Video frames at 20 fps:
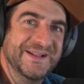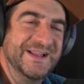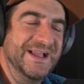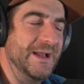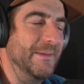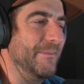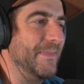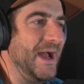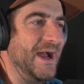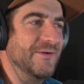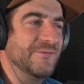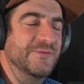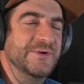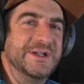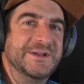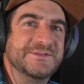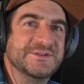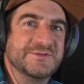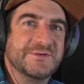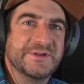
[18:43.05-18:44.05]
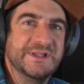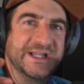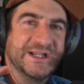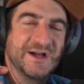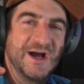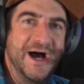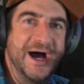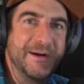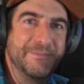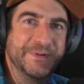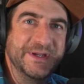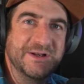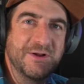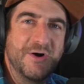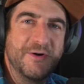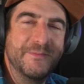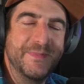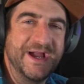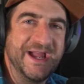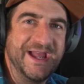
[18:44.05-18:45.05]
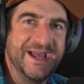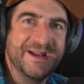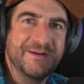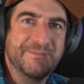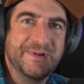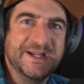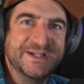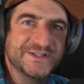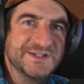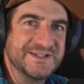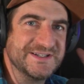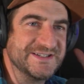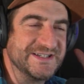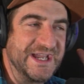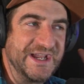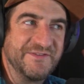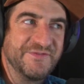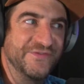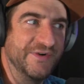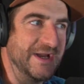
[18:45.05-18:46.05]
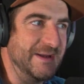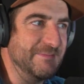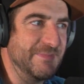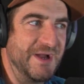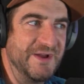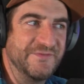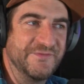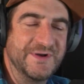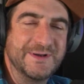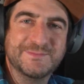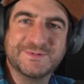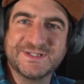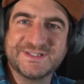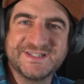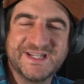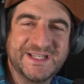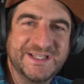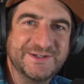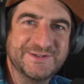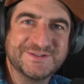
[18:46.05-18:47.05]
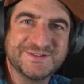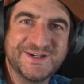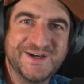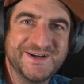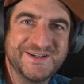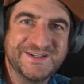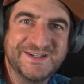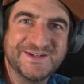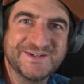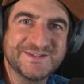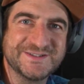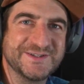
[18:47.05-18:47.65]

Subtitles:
And Matt Reeves really copied all my animations like frame by frame, just like you saw in here.